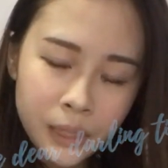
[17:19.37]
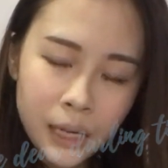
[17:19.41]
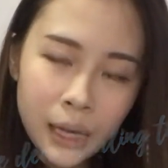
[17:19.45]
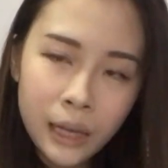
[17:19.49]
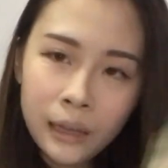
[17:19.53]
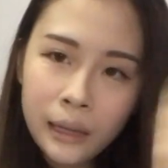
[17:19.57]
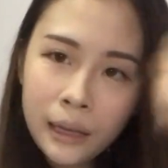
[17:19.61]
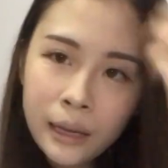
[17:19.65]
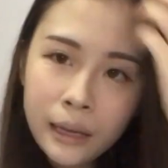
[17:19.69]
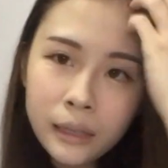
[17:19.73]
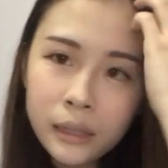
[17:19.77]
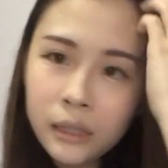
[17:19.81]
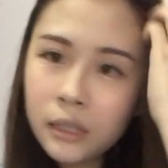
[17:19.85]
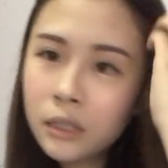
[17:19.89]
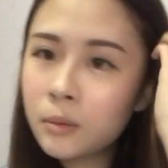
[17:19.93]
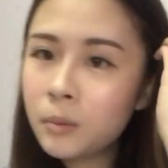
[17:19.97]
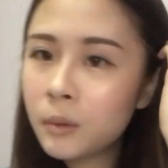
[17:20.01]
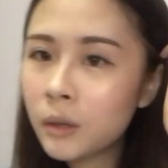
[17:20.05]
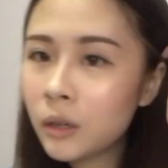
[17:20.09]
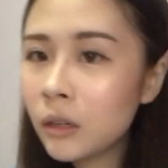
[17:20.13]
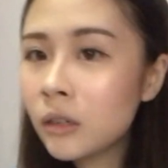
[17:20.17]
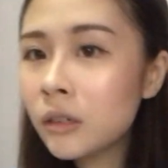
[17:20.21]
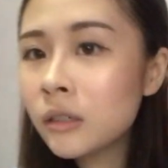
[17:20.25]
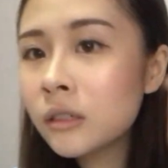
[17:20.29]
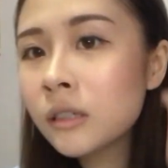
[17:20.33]
I like this
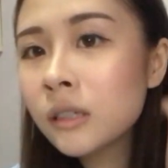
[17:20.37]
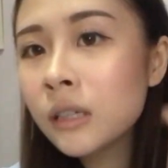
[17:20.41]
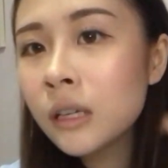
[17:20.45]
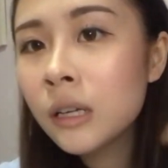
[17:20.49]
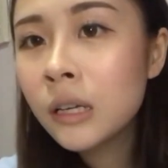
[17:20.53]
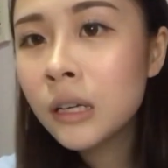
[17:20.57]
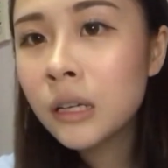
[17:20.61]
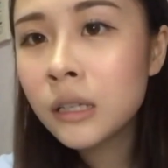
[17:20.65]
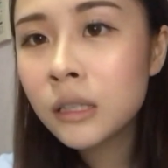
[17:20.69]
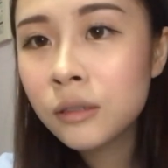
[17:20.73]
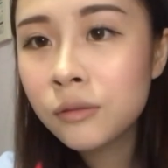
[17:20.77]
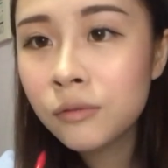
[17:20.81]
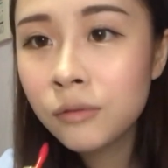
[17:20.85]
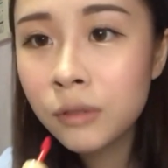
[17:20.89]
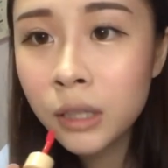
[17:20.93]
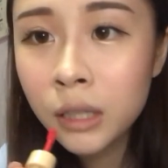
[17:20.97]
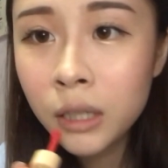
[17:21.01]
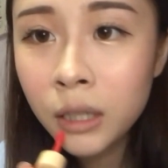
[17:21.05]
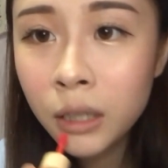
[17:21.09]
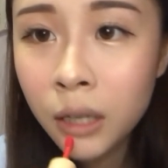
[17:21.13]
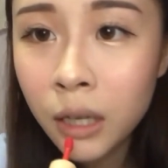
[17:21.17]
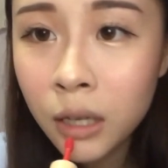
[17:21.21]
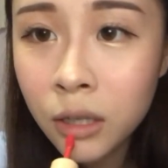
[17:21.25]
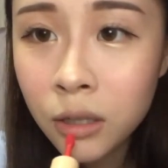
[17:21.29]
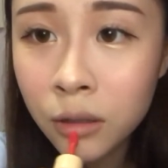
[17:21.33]
because it's
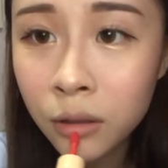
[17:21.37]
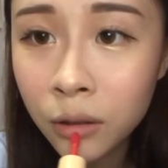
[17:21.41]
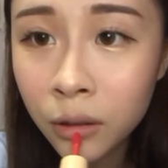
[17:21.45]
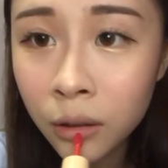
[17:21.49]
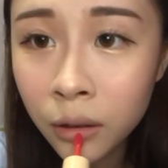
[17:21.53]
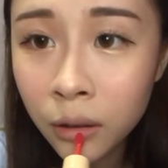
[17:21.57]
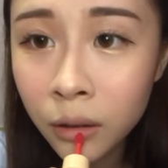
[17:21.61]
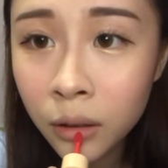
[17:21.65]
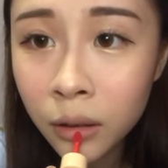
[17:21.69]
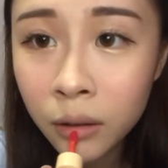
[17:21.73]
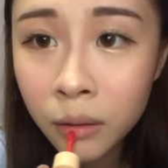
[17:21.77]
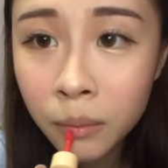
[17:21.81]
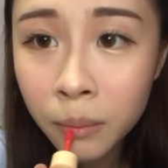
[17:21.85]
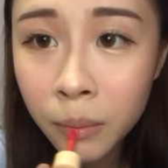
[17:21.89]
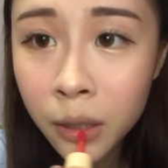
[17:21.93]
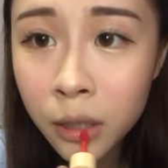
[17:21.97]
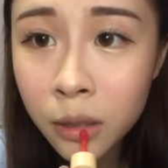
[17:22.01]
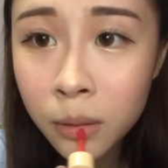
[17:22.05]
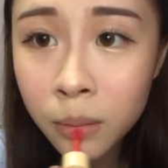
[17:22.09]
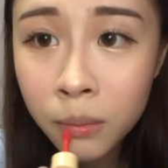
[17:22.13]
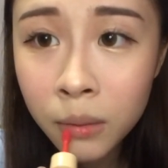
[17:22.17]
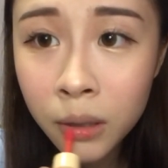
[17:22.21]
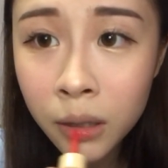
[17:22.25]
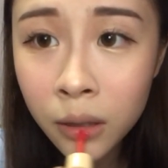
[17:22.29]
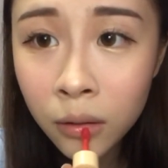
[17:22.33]
really natural. It
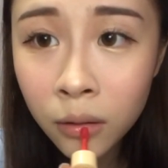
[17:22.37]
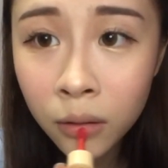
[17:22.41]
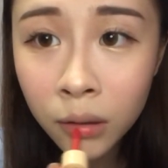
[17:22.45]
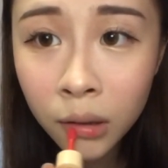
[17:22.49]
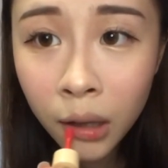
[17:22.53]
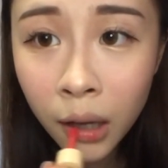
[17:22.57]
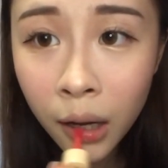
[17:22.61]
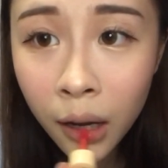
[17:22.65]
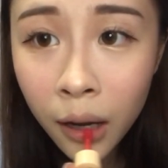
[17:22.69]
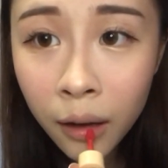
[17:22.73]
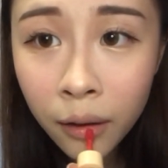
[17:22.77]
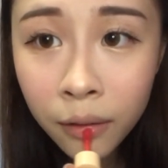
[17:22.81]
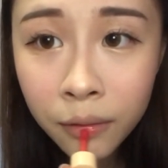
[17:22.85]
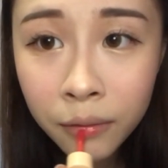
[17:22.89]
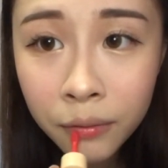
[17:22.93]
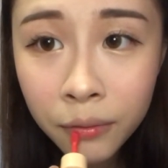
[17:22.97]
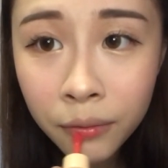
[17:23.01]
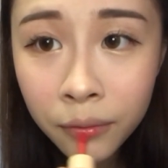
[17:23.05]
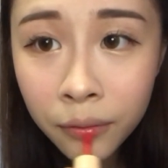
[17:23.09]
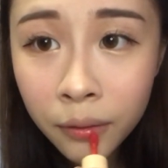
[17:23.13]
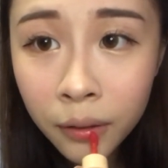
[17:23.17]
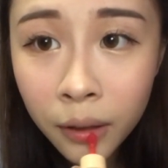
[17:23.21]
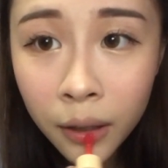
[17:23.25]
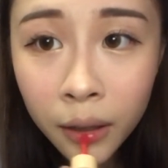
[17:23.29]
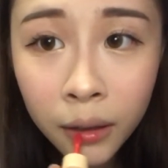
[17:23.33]
makes me look like I have
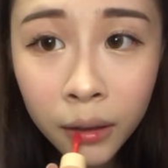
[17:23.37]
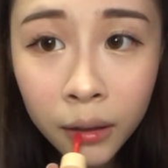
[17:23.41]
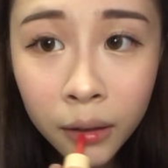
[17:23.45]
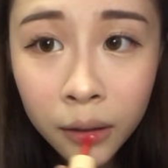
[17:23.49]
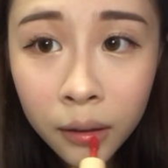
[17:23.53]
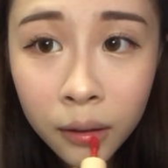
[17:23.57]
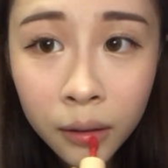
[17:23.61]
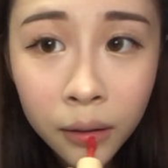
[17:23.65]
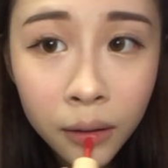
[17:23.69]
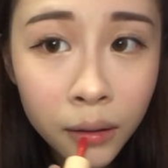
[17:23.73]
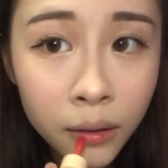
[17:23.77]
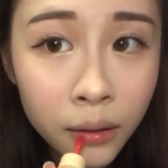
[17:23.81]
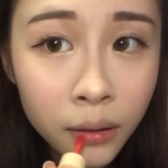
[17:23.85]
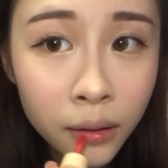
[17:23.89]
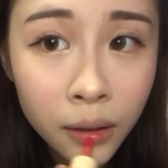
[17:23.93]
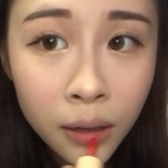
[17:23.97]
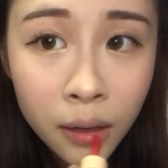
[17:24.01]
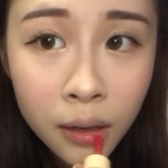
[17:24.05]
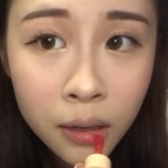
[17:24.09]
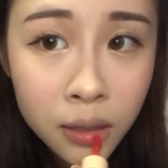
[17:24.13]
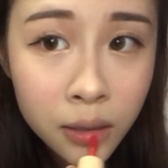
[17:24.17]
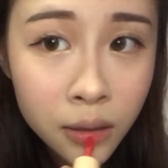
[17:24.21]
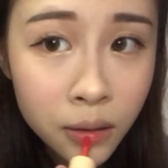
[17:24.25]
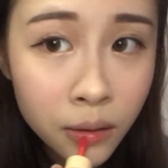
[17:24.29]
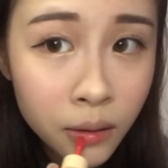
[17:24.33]
like
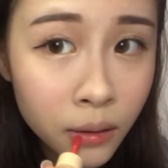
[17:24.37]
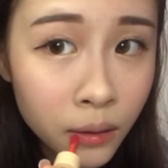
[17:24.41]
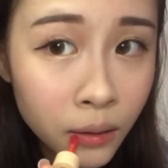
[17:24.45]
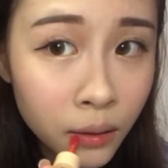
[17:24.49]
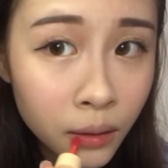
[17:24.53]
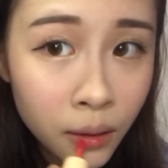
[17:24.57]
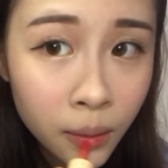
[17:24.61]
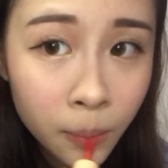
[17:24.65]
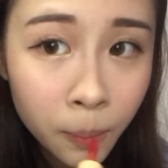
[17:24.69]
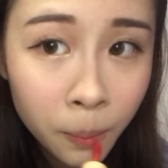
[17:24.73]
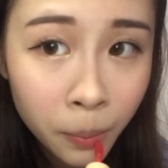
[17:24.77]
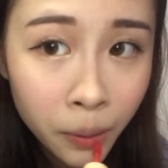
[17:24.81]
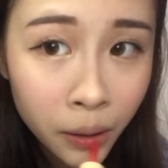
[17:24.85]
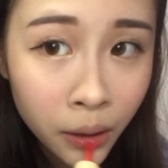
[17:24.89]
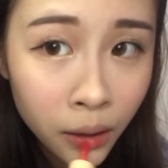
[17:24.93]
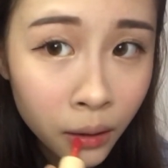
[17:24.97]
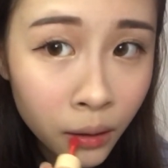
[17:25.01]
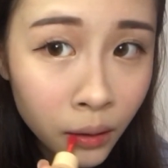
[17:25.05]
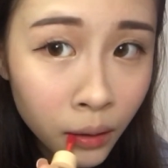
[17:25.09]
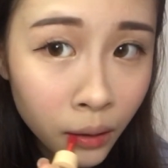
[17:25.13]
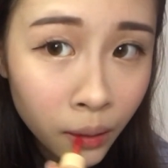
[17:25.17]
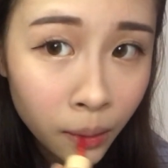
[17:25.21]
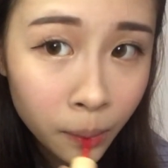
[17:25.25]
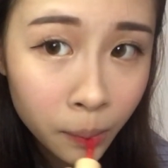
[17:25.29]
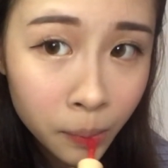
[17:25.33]
naturally
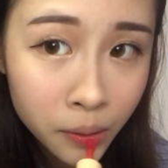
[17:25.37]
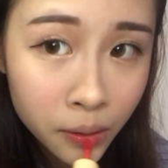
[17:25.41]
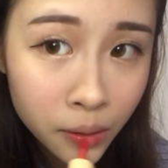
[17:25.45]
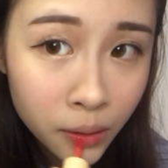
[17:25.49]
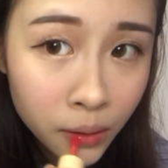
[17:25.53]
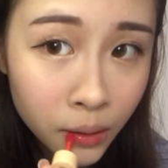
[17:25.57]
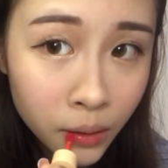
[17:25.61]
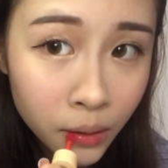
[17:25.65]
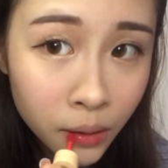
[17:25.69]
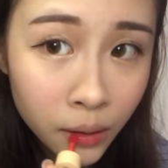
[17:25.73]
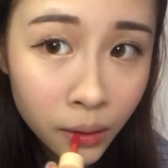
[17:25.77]
pink lips.